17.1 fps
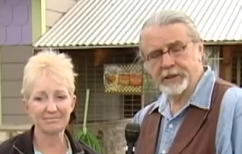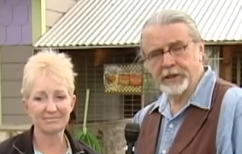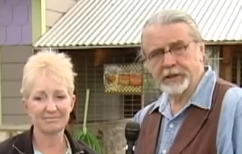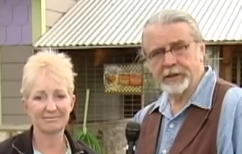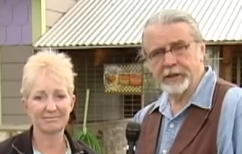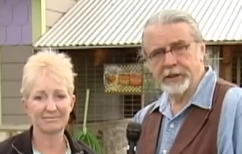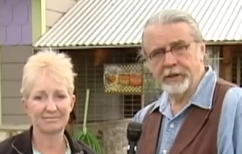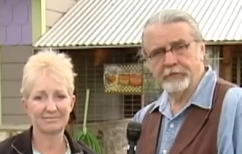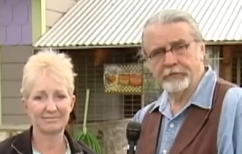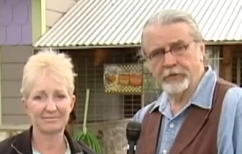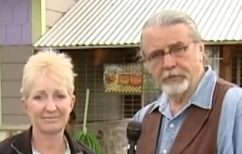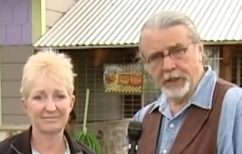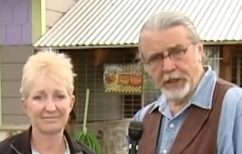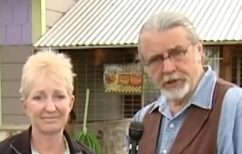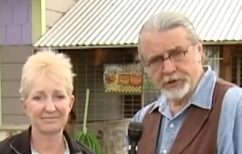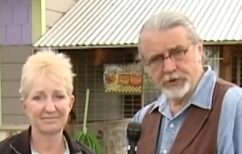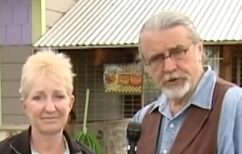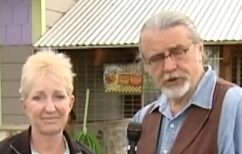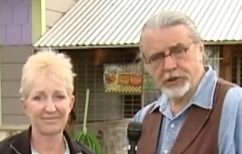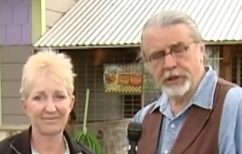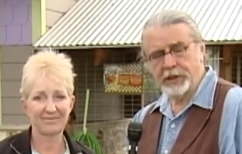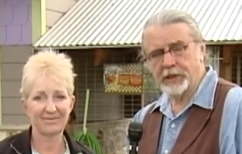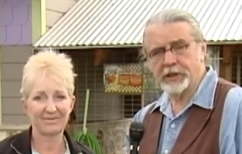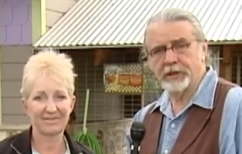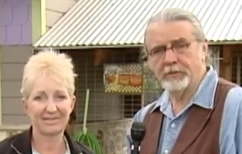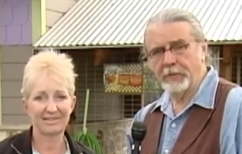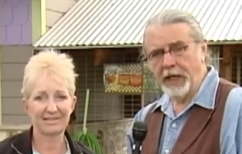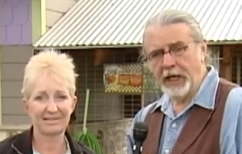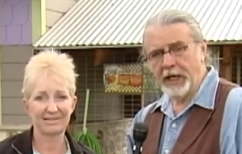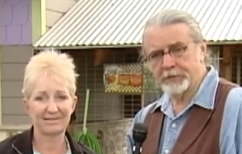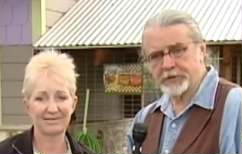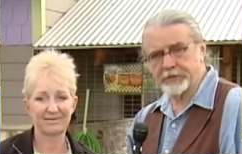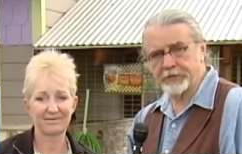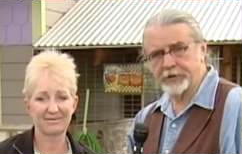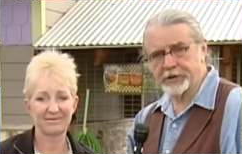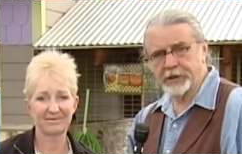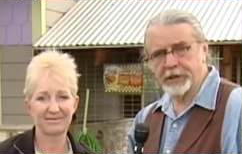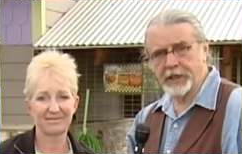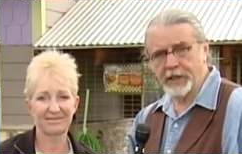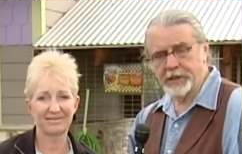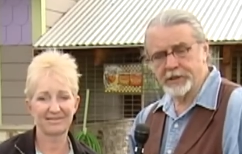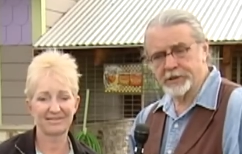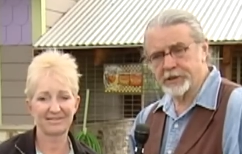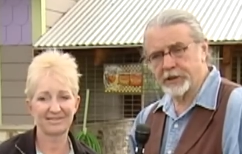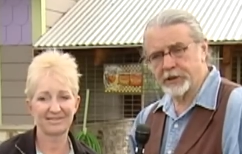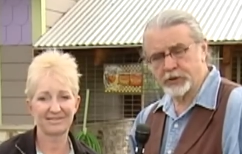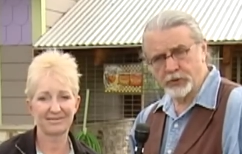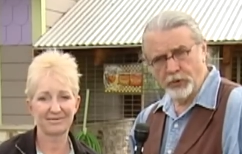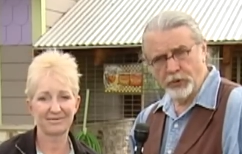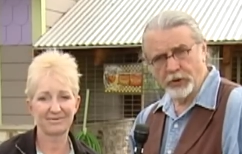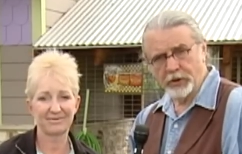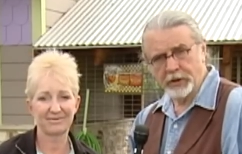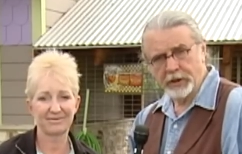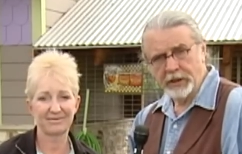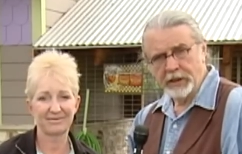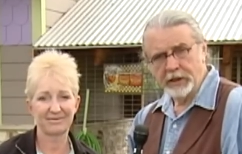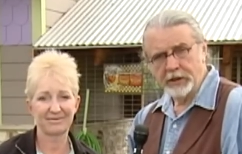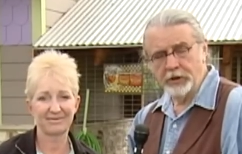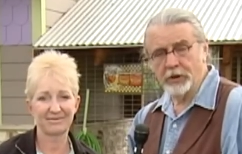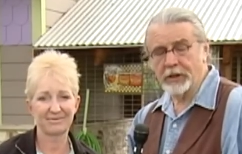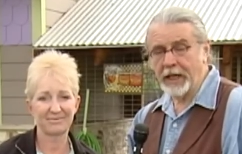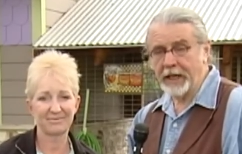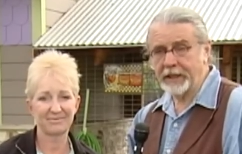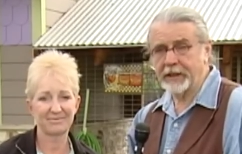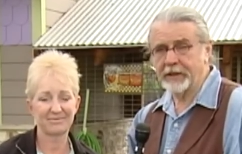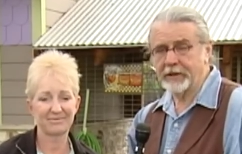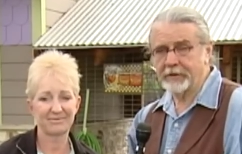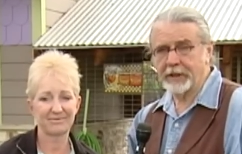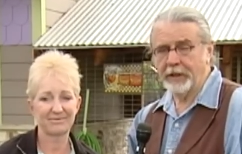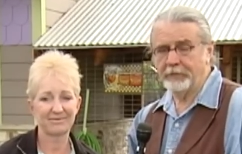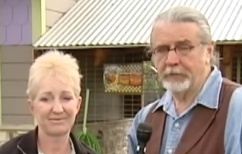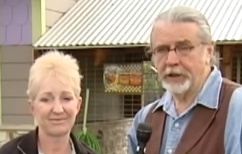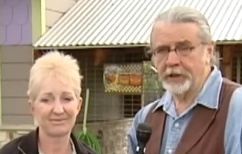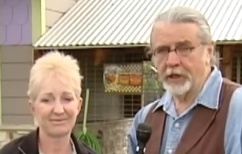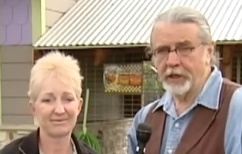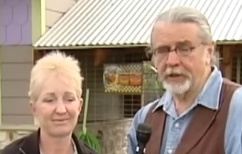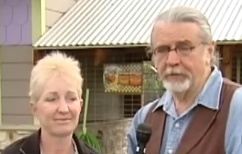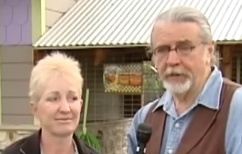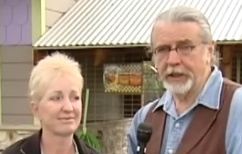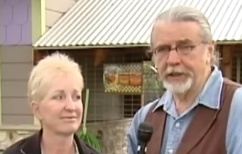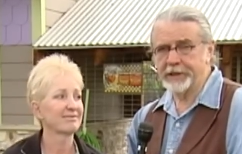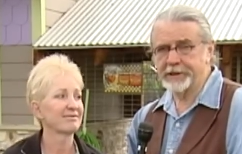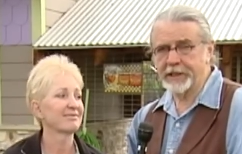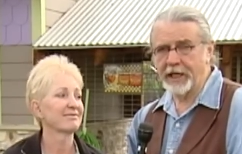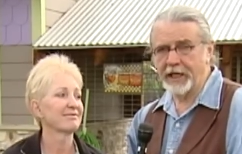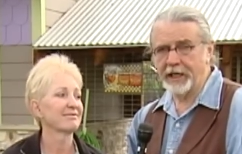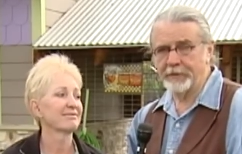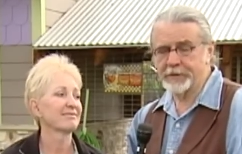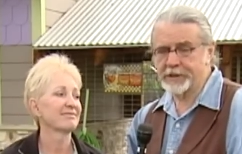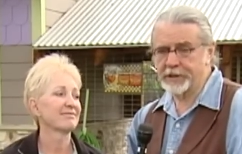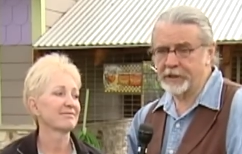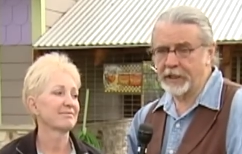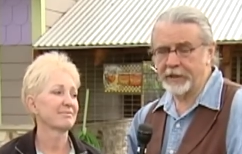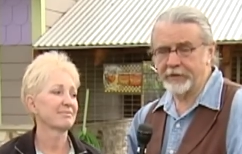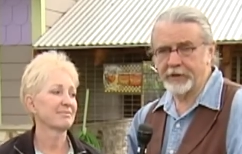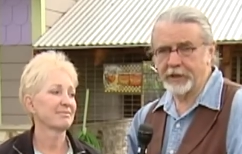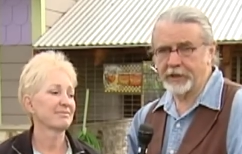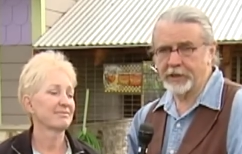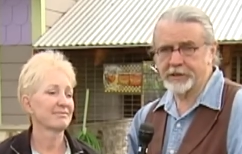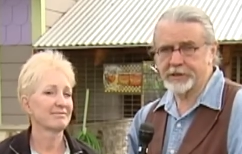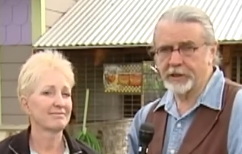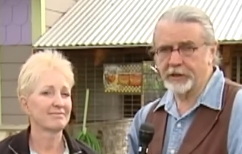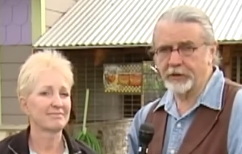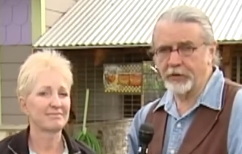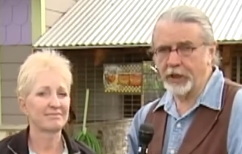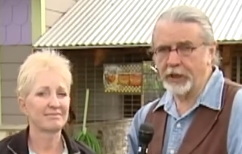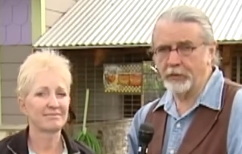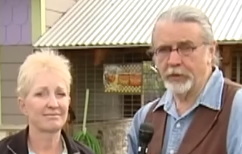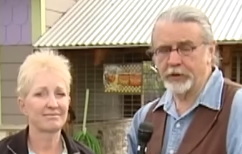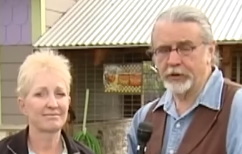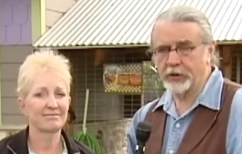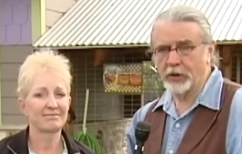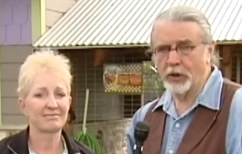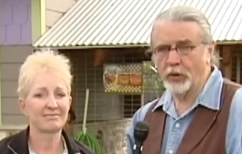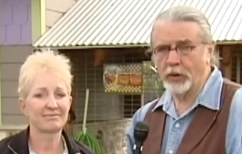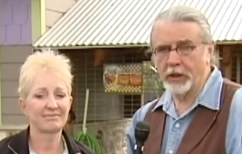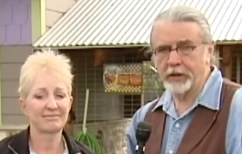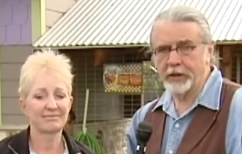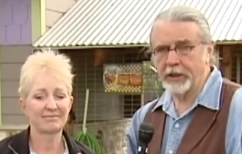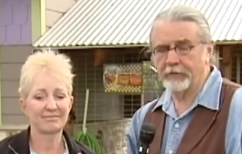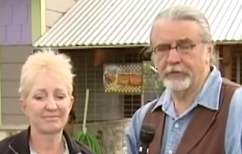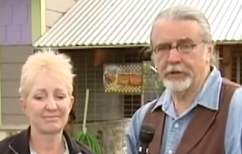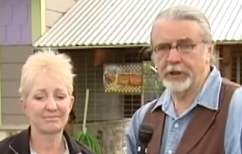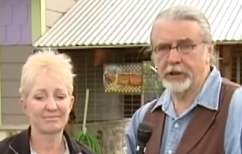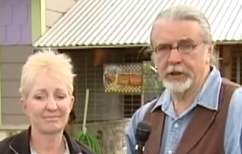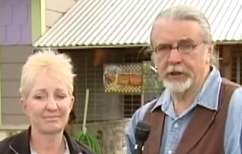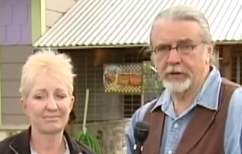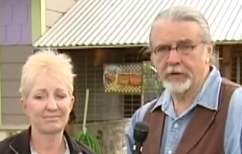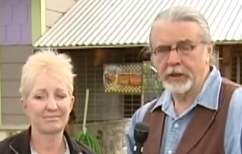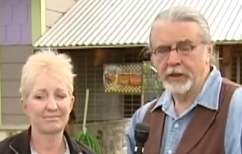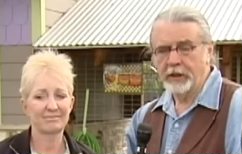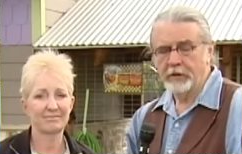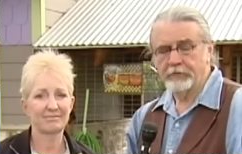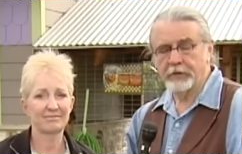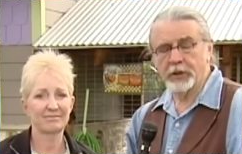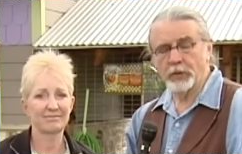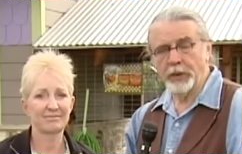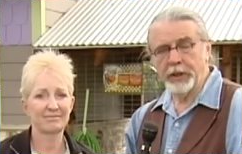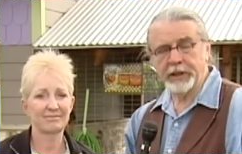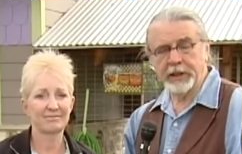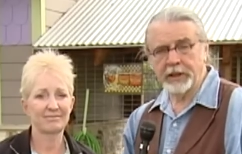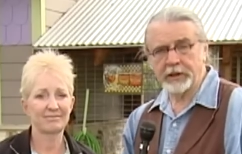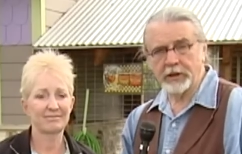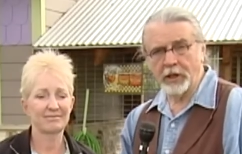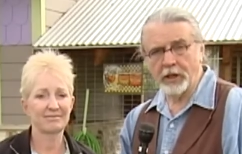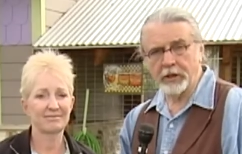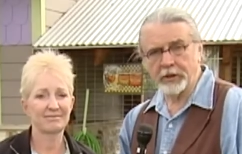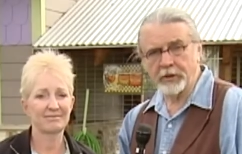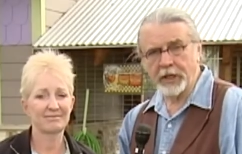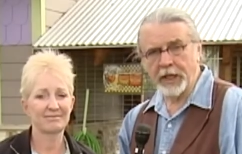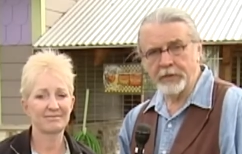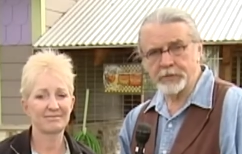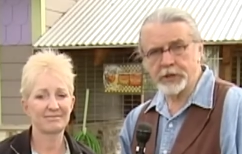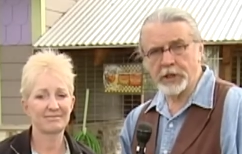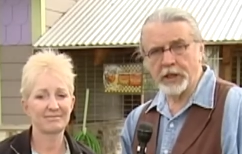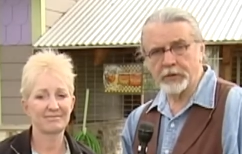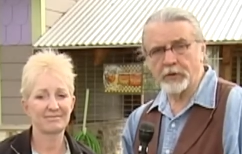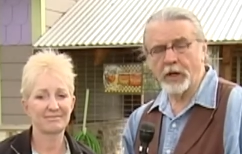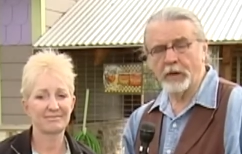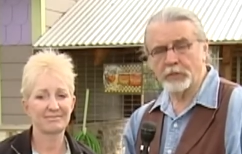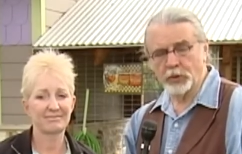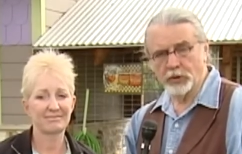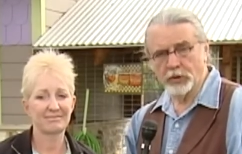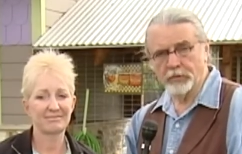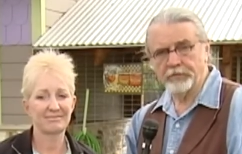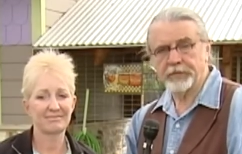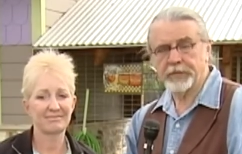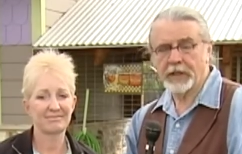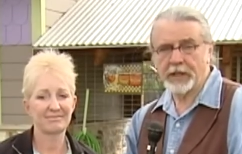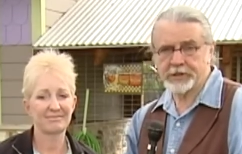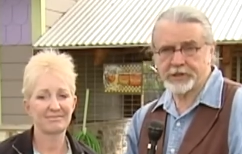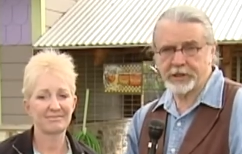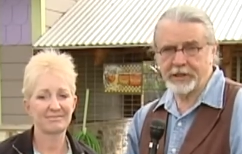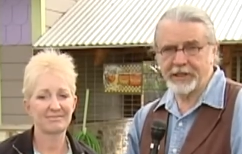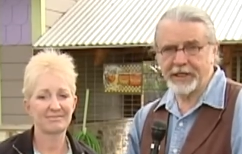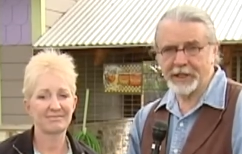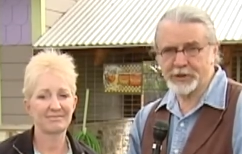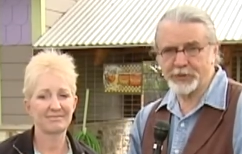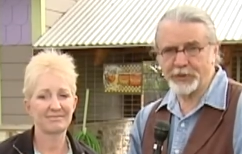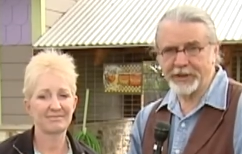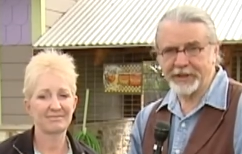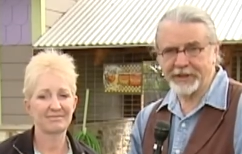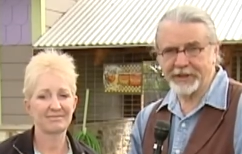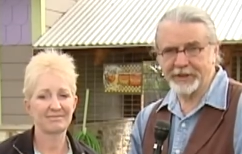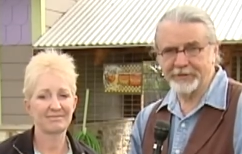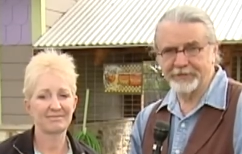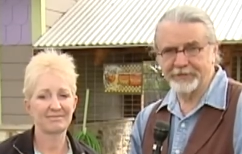Speaker 1: and get the information sheet and the maps for today's uh, tour. You'll like it. I've been on it many times, and I think it's a great one to go on every year. For the Weekend Gardener, I'm John Dromgoole. I'll see you next week.